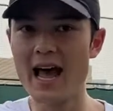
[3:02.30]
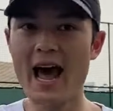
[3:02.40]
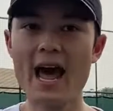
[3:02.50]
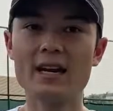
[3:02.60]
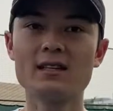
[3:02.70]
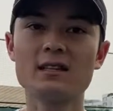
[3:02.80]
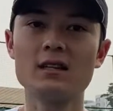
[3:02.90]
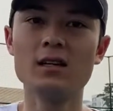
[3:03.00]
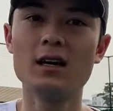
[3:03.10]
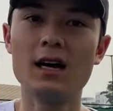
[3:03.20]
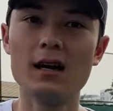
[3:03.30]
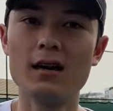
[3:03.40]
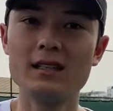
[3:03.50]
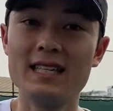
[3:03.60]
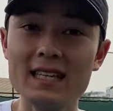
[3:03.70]
and
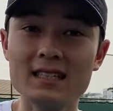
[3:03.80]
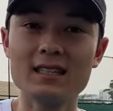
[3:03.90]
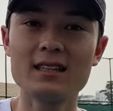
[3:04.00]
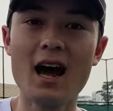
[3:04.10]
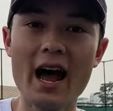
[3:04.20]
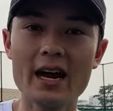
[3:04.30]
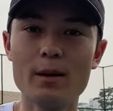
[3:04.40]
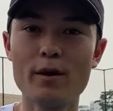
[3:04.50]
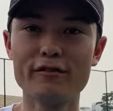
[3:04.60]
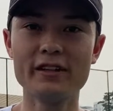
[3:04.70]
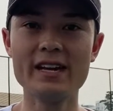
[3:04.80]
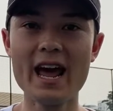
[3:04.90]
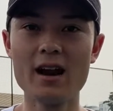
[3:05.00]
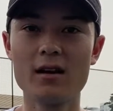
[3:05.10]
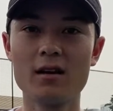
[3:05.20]
decent height above the net.